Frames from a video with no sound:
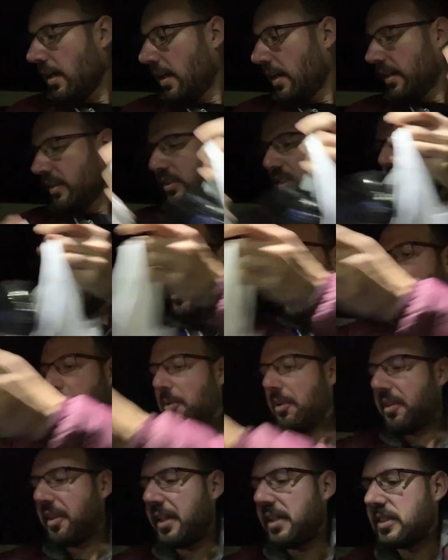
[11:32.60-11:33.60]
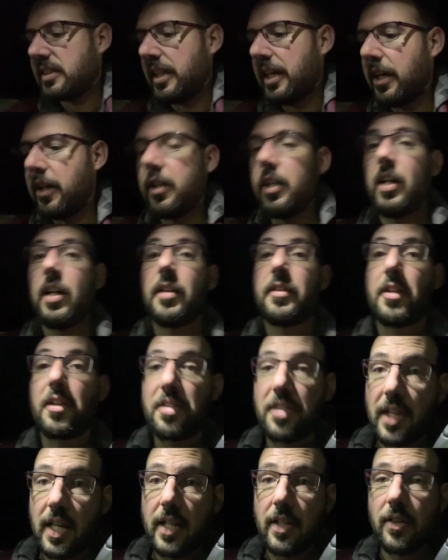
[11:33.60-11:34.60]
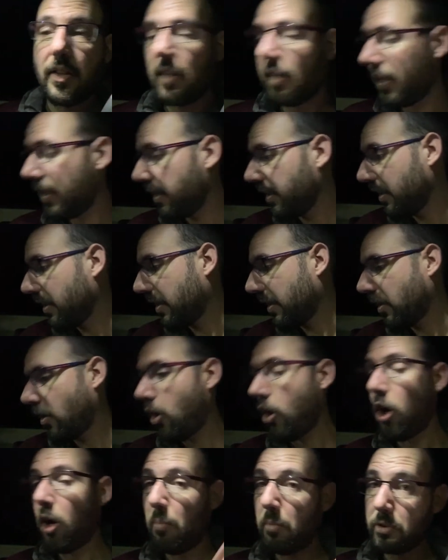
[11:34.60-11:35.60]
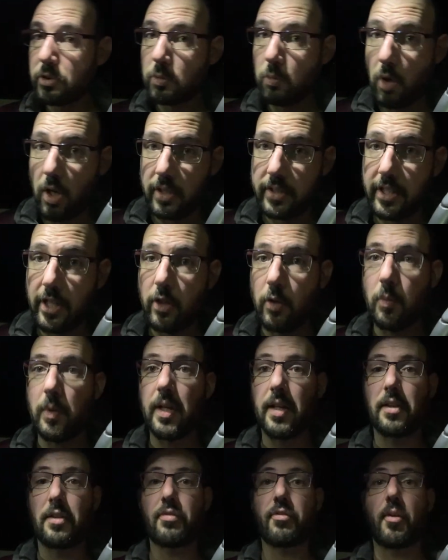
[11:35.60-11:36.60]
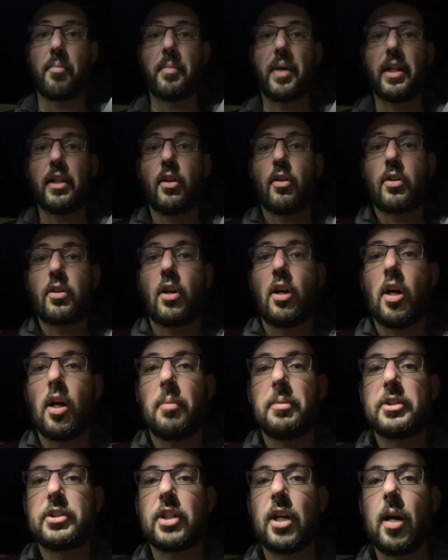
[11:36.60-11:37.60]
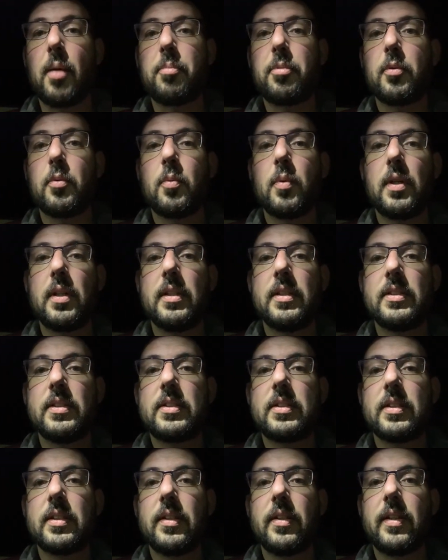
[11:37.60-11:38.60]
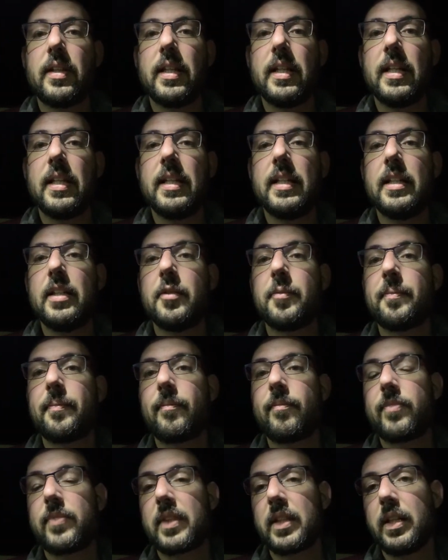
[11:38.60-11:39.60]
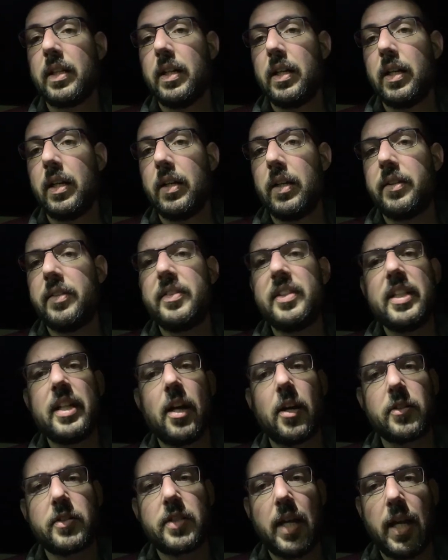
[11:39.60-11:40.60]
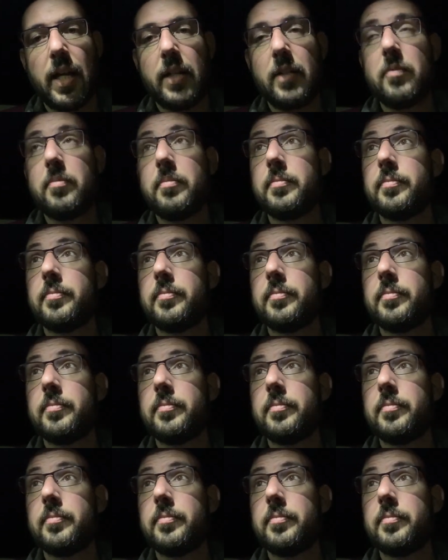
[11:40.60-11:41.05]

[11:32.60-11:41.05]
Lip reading: just got a couple of things there. The thing that I almost walked out with from my local hobby shop was the DR10,